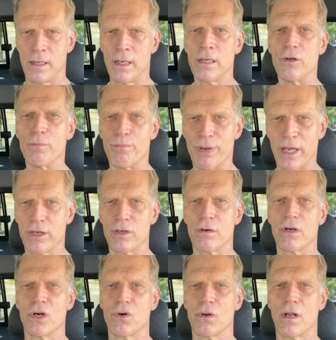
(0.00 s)
You pick your
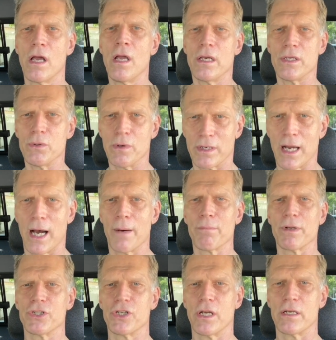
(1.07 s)
goal, you
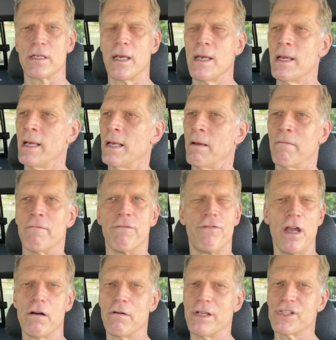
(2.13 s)
accomplish it.
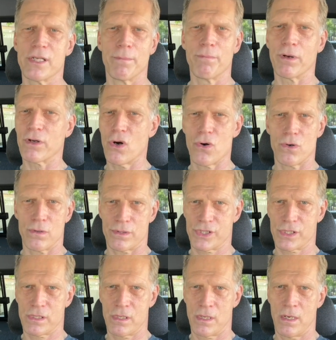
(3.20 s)
Very simple goals.